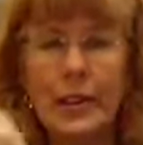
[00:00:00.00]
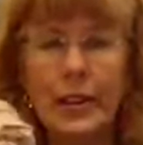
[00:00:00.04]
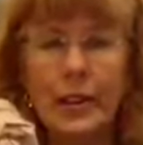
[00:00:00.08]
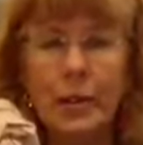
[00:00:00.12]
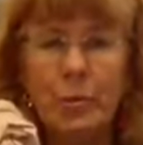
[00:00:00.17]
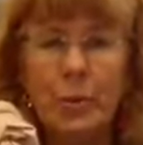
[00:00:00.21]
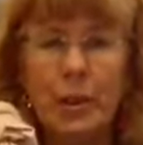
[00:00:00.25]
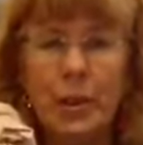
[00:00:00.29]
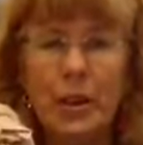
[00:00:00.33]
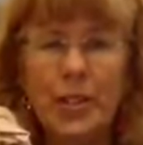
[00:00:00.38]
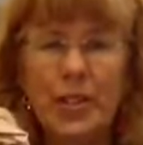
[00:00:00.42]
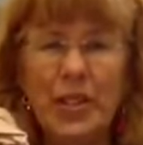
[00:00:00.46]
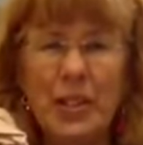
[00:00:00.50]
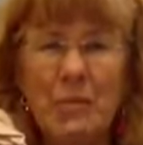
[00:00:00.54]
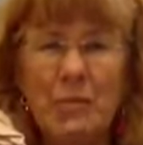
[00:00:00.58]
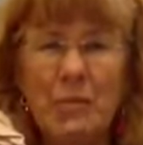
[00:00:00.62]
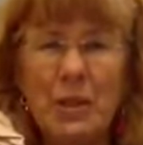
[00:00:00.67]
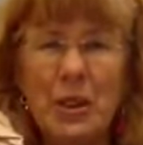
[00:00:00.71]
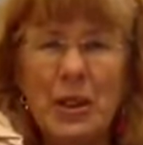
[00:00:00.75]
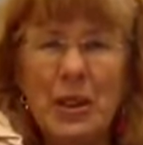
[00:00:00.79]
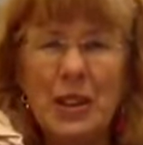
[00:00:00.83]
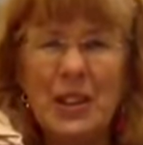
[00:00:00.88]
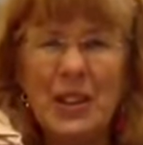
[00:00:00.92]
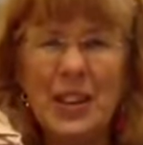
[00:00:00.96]
because I
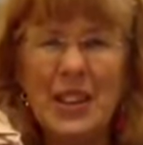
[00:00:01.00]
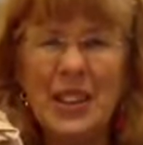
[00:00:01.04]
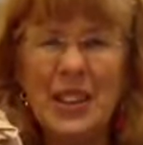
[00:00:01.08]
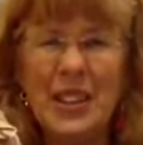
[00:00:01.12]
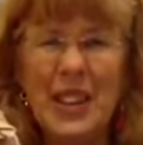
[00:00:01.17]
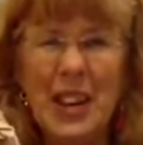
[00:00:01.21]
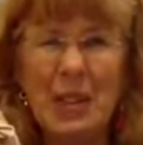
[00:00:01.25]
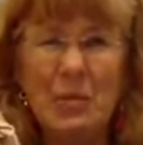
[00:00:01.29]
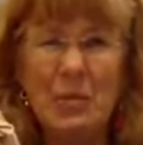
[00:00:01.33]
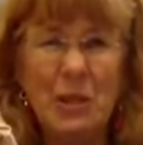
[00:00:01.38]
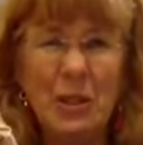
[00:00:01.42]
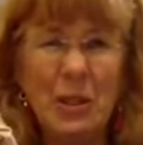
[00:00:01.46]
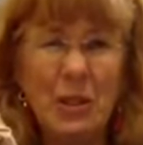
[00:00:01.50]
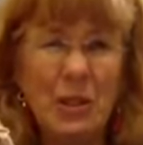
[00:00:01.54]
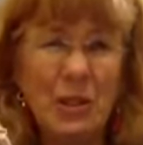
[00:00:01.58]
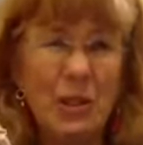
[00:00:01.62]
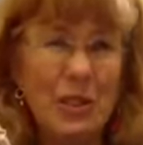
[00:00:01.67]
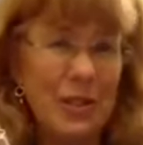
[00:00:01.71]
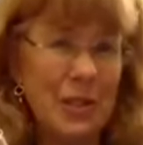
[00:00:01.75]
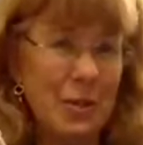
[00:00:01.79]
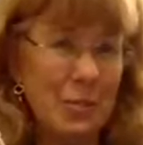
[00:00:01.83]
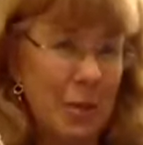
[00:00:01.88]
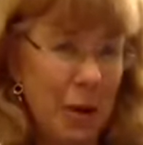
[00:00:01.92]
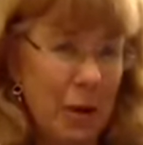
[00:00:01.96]
might think that one looks
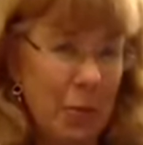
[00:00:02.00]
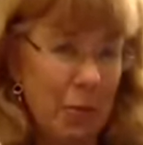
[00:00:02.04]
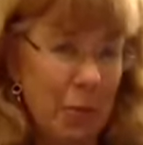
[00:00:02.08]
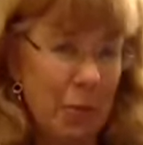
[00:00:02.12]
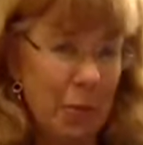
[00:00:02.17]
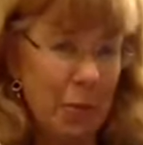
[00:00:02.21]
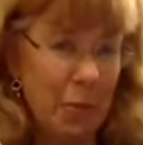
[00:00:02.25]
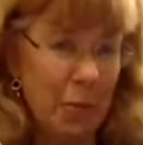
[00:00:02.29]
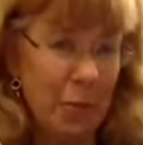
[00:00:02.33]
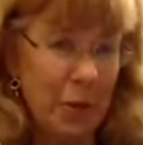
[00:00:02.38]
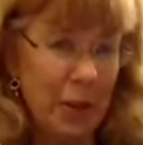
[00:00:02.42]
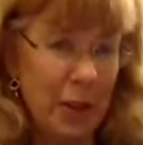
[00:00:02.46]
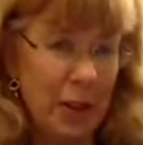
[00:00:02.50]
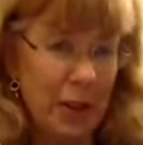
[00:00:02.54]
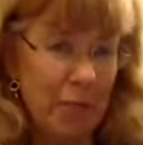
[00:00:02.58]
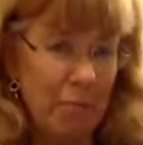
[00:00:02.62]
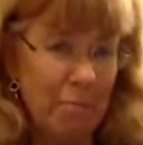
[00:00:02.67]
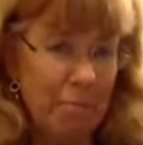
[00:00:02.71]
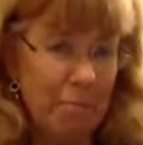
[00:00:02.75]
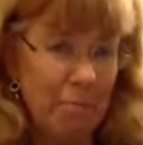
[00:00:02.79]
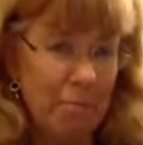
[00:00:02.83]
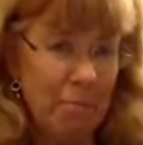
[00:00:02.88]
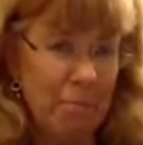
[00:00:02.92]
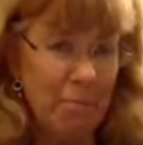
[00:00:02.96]
a bit boring.
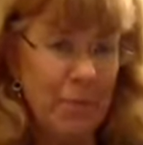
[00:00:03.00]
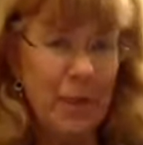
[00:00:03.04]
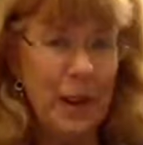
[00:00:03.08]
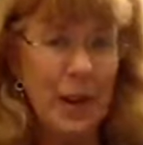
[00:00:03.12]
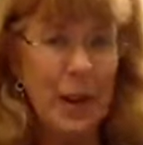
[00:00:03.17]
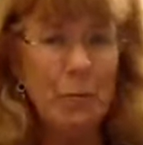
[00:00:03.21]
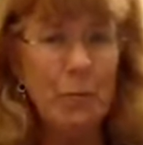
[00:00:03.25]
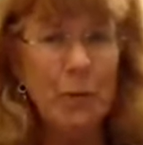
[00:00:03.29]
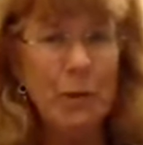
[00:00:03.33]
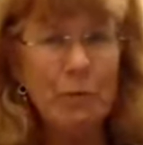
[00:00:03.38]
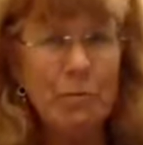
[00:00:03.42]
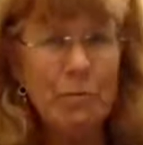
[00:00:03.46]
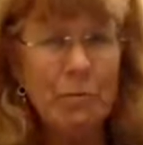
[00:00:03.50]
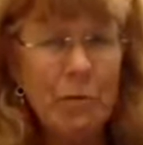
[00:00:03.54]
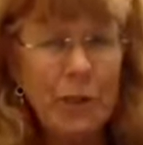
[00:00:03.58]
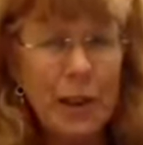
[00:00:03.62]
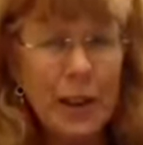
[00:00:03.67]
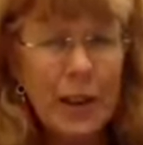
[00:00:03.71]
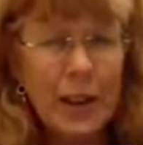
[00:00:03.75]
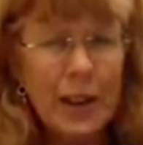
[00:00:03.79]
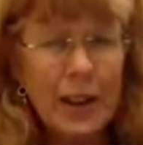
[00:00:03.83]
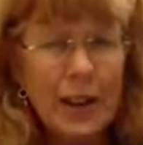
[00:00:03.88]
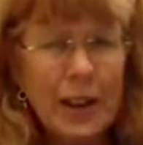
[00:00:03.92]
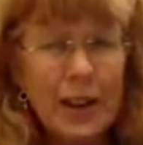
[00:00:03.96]
But
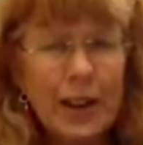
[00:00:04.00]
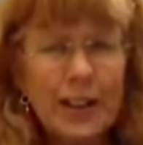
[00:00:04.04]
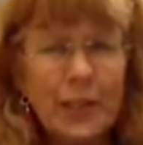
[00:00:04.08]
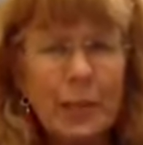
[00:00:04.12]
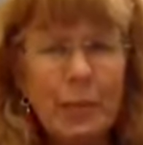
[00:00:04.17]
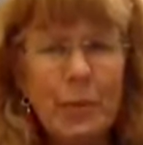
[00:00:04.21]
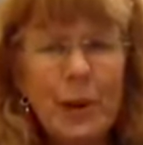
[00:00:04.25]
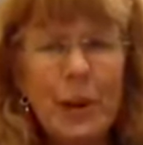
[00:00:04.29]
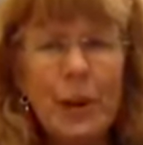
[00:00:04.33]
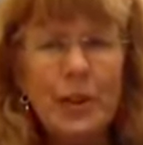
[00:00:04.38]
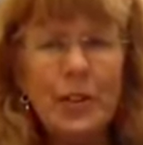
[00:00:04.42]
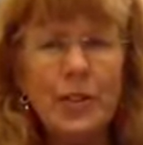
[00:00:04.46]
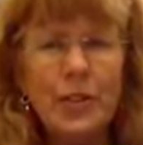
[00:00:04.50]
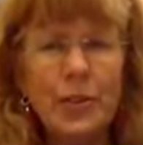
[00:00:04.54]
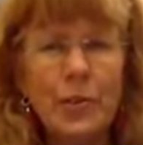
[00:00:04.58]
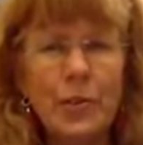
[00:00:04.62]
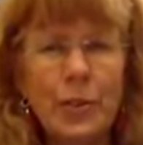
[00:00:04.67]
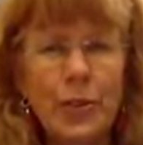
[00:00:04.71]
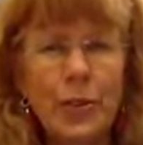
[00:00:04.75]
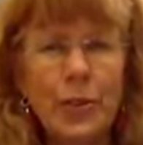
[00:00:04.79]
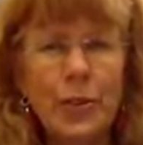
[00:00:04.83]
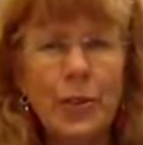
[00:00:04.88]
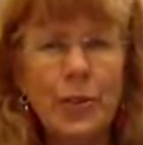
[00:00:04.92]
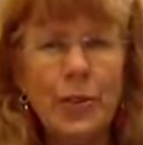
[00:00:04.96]
really, it depends
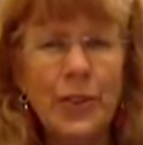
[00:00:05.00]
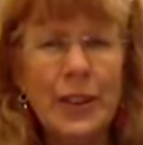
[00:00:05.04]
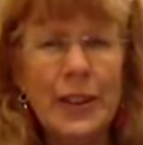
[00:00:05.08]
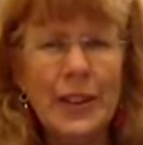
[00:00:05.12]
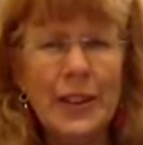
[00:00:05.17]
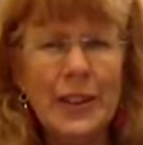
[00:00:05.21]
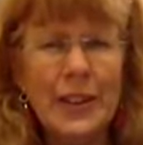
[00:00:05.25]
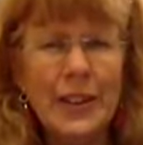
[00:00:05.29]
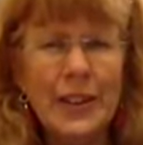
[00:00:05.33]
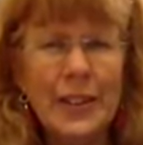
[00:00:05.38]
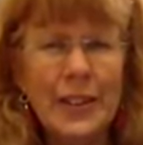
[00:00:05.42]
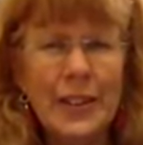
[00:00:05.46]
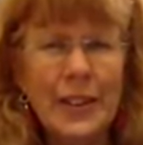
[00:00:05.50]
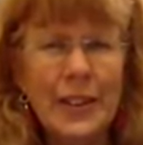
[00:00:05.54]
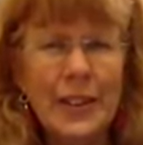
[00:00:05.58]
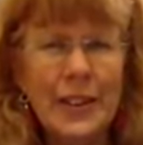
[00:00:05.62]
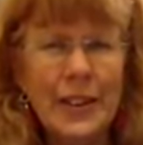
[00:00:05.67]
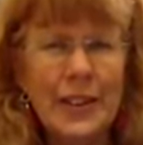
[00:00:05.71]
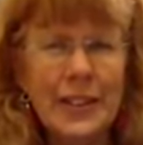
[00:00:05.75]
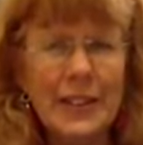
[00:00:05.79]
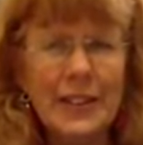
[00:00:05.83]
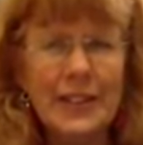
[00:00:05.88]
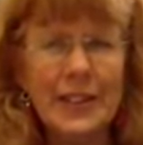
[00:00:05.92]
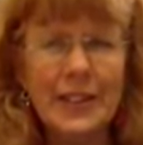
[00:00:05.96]
what's on the inside,
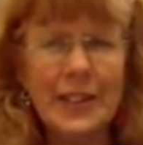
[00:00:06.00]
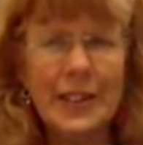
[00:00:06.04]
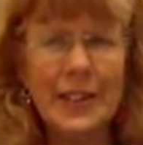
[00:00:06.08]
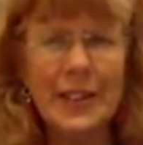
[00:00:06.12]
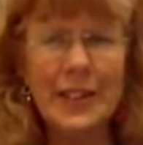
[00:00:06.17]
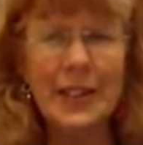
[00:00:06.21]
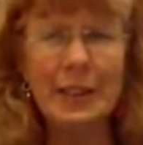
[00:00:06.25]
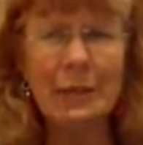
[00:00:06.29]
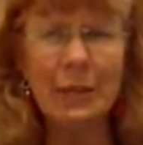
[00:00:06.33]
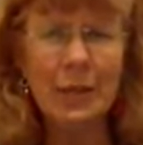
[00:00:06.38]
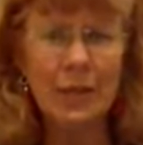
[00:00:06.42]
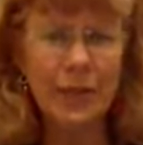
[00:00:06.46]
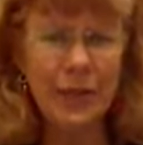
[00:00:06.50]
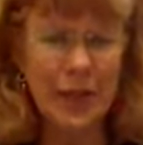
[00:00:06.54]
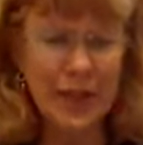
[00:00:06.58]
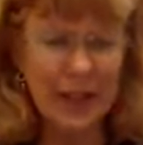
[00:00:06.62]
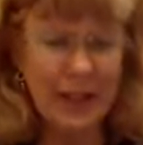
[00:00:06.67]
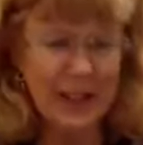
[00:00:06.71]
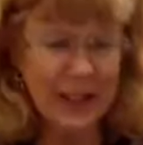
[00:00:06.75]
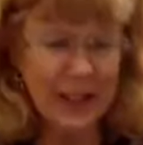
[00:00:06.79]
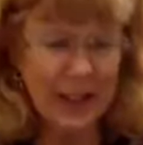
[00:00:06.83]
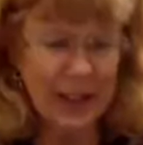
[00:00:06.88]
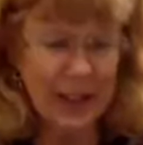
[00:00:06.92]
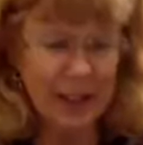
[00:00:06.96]
doesn't it? Now, if I
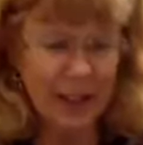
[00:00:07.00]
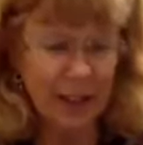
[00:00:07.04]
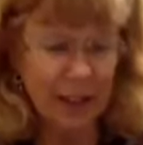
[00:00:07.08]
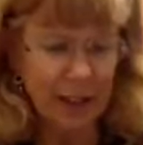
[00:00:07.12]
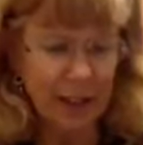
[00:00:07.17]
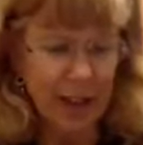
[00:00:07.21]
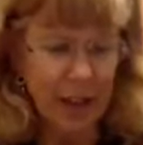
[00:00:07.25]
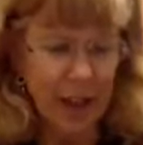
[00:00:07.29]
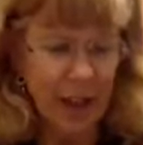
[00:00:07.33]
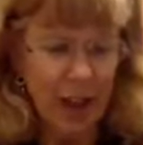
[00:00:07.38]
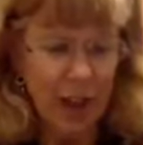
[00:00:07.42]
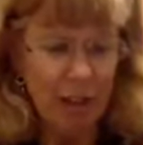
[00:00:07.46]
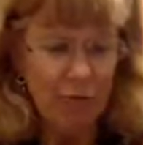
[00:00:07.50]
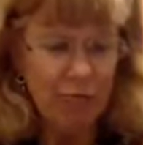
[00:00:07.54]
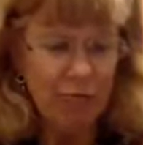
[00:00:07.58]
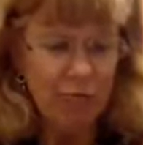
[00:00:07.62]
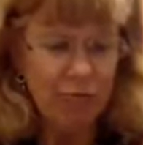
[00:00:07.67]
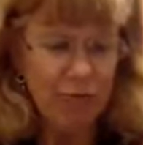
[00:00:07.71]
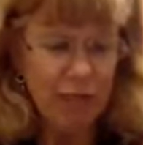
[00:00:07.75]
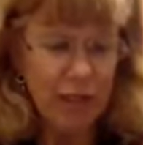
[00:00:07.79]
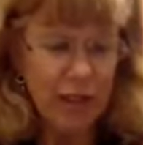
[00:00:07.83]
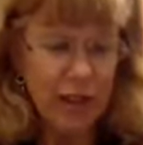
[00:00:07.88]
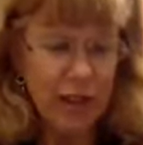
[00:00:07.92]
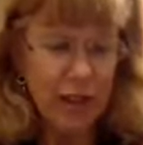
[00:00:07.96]
tell you,
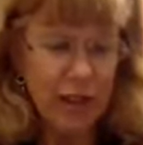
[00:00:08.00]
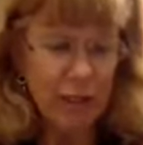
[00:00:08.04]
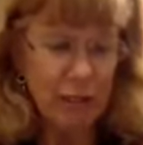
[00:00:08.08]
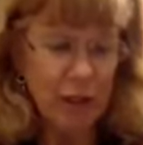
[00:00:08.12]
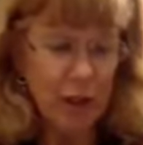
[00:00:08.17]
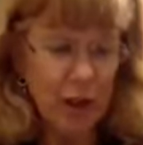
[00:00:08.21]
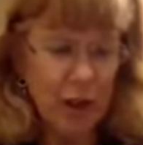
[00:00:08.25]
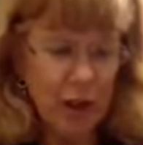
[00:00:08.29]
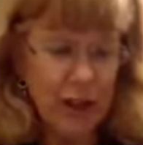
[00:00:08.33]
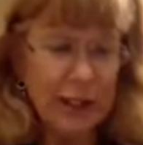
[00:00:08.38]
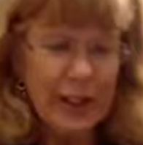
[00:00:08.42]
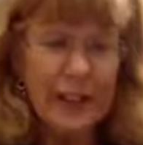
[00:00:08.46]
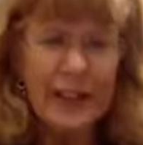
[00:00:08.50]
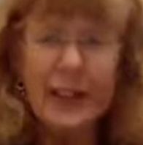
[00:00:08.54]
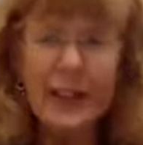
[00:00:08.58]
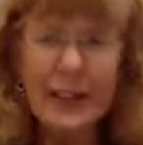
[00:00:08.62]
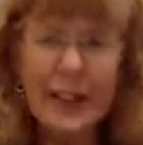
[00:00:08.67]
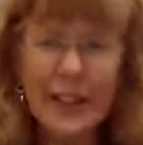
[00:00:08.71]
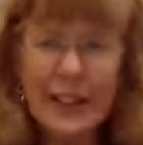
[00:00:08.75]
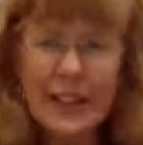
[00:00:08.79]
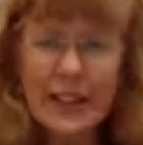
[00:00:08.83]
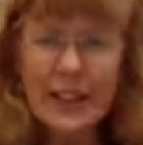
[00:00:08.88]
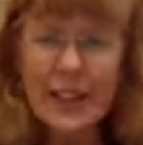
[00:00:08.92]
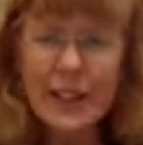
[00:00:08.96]
really what I'd
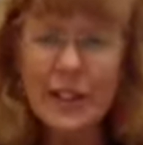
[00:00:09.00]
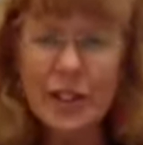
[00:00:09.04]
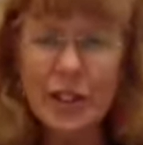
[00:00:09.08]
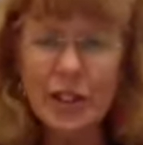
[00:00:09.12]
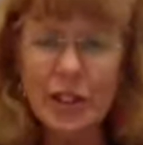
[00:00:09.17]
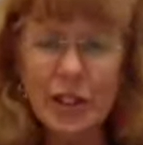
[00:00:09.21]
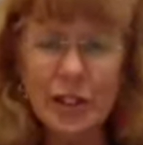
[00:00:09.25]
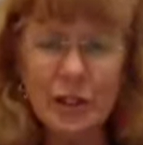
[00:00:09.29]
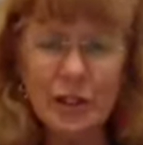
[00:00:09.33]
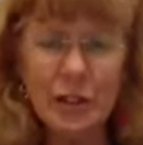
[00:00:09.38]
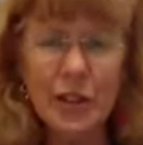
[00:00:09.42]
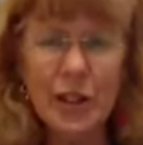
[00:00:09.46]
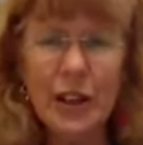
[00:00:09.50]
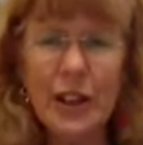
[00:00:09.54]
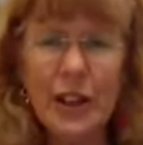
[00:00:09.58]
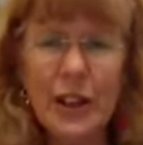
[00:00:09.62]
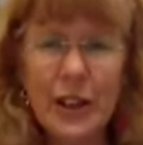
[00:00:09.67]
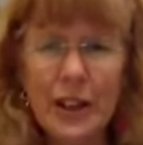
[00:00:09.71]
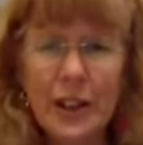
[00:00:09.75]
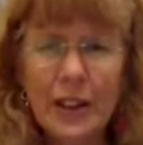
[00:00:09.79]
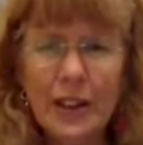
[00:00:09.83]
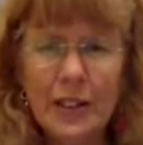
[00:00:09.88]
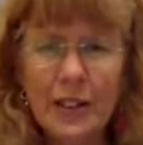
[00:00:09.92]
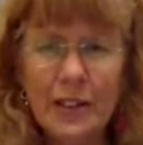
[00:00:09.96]
like to do
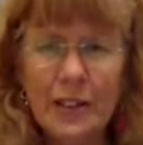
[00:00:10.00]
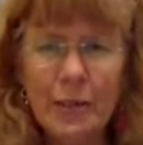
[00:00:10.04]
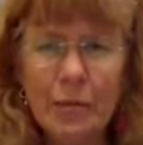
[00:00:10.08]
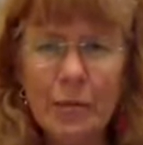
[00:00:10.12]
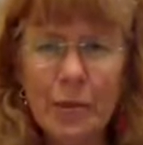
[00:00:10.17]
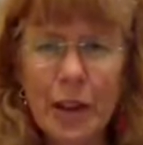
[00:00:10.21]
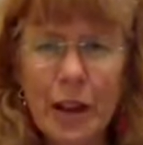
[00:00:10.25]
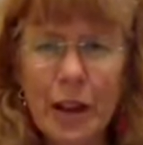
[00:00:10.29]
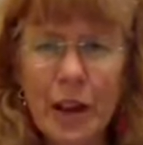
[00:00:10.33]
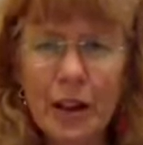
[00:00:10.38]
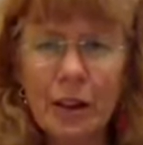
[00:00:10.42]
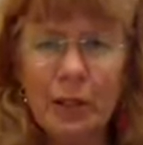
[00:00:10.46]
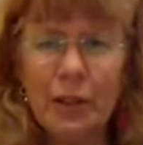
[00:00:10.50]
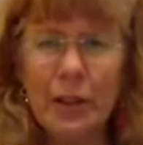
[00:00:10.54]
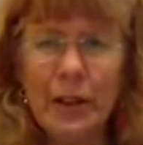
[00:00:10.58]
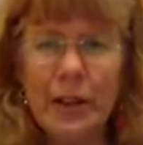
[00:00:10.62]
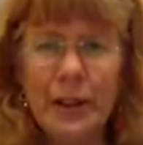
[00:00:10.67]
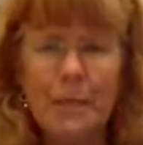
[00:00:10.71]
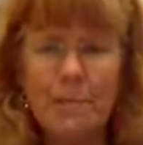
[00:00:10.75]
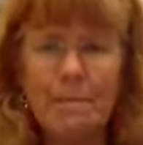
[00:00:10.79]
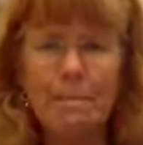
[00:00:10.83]
is some colouring.